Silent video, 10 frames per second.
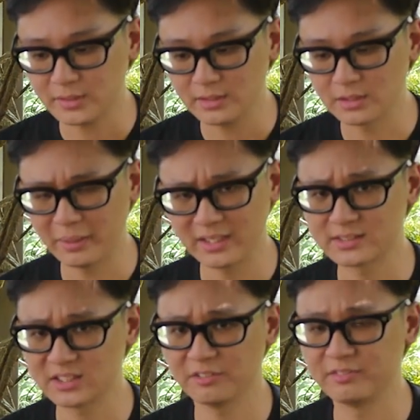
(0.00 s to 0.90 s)
The bike
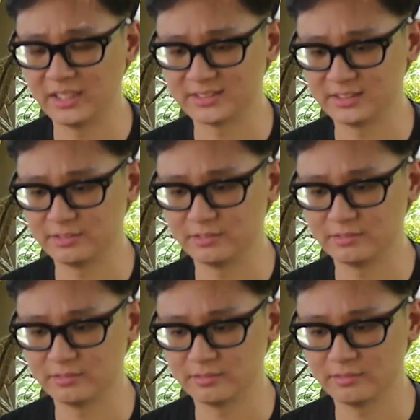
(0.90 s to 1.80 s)
itself
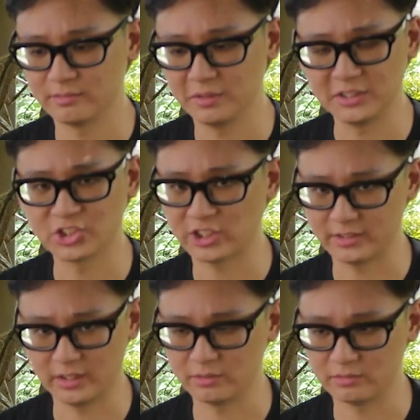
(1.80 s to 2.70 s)
doesn't really shut
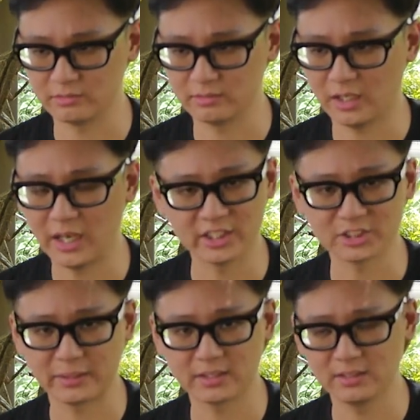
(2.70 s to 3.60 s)
down
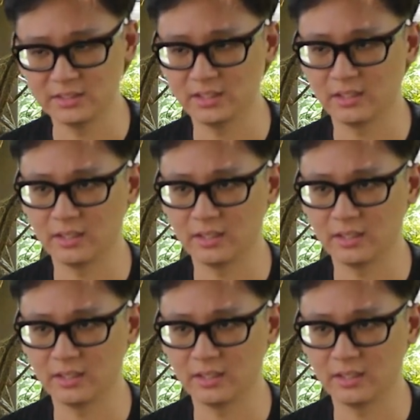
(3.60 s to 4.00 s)
unexpectedly.